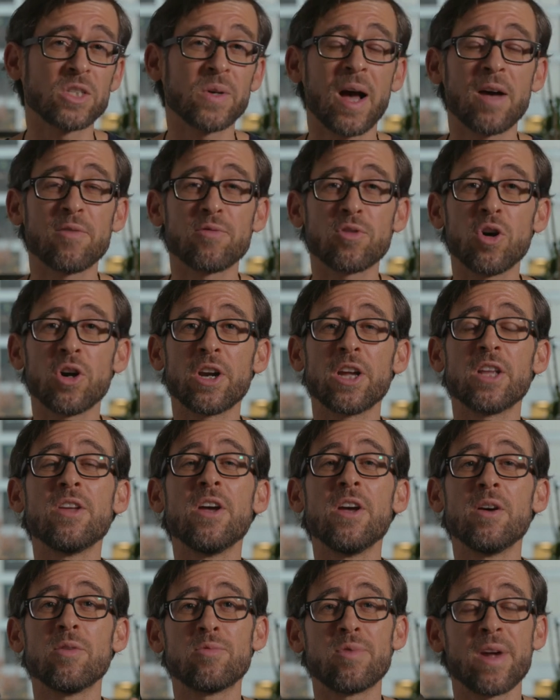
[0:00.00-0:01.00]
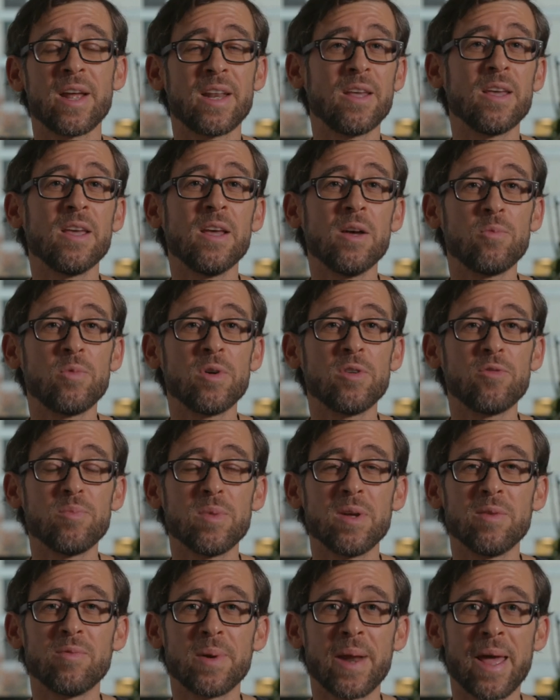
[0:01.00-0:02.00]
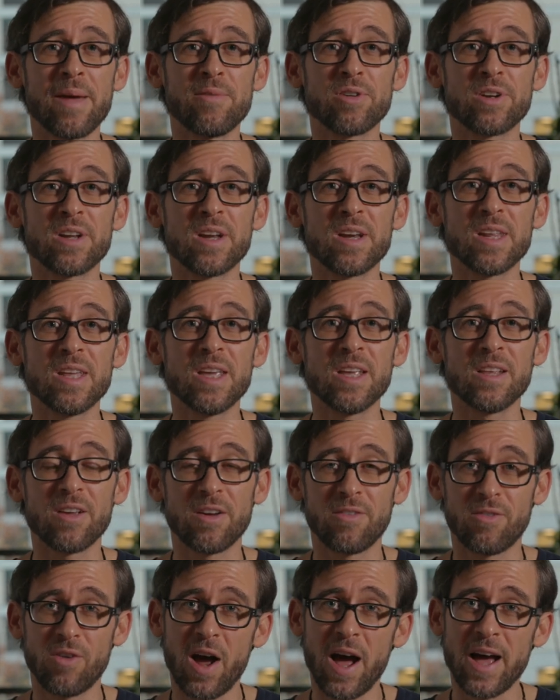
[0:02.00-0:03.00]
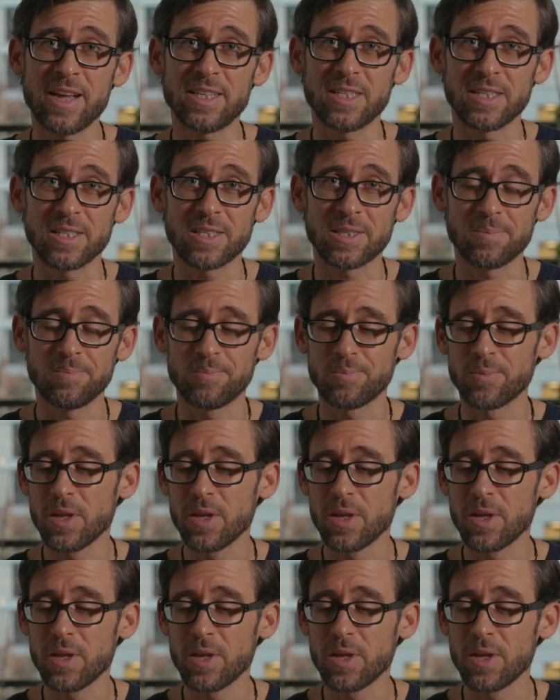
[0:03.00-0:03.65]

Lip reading: so I've got it ready with me whenever the need arises.